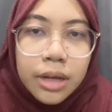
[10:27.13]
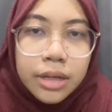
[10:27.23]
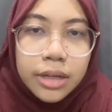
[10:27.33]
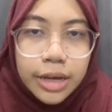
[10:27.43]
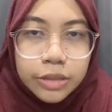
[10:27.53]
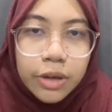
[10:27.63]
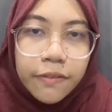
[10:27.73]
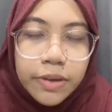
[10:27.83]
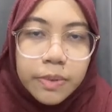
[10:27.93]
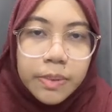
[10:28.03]
Next, we have
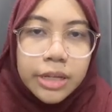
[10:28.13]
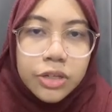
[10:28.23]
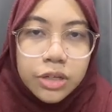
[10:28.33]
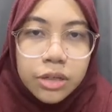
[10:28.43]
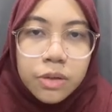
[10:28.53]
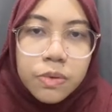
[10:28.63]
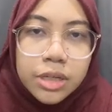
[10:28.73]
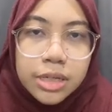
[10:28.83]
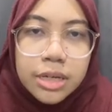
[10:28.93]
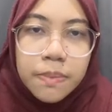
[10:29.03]
implementation, which
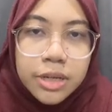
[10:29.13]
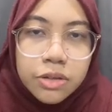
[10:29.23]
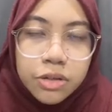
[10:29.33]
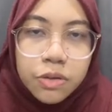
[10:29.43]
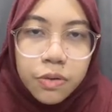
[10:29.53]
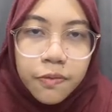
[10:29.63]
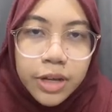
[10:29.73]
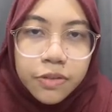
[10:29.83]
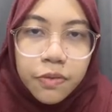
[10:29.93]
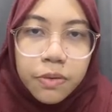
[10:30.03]
is Redbus source code
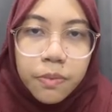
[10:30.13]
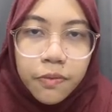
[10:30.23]
files for